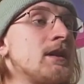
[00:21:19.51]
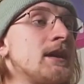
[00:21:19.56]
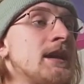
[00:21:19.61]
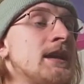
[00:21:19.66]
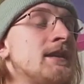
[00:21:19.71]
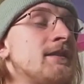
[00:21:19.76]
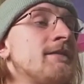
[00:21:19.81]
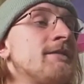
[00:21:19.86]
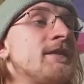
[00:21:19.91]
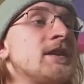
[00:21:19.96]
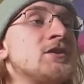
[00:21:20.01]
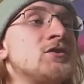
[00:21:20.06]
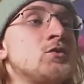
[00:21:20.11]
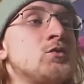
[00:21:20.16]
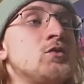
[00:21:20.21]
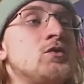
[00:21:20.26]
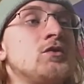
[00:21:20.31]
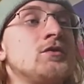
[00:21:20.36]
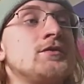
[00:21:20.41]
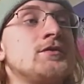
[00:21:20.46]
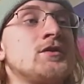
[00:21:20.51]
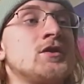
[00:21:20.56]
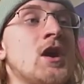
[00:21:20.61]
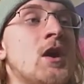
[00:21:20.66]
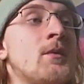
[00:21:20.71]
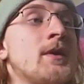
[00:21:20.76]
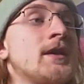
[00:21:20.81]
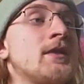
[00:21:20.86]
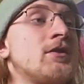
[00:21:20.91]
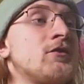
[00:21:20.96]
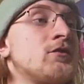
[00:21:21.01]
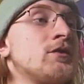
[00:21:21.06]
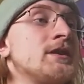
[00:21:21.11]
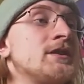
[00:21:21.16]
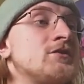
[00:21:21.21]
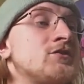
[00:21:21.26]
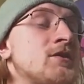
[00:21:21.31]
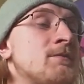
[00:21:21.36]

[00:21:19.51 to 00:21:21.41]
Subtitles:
individuals going through these